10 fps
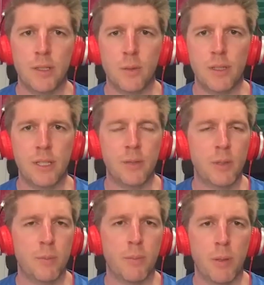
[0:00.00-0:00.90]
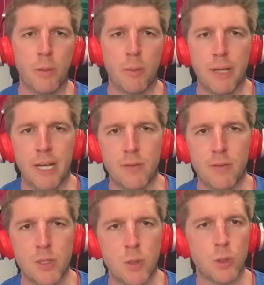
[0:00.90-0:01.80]
one thing we probably haven't
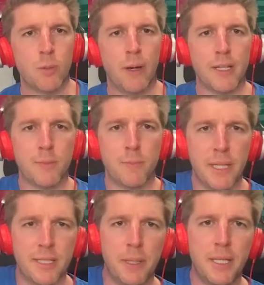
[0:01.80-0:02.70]
talked about is B2B,